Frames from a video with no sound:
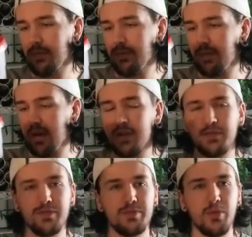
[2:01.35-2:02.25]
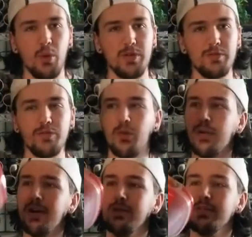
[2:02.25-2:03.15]
5.4
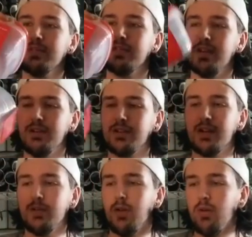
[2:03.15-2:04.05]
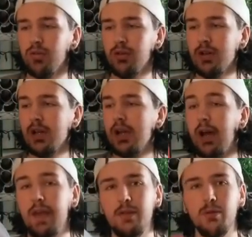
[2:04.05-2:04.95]
ounce, and you just cut a little hole.
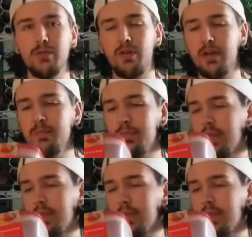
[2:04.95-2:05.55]
And they work fine. The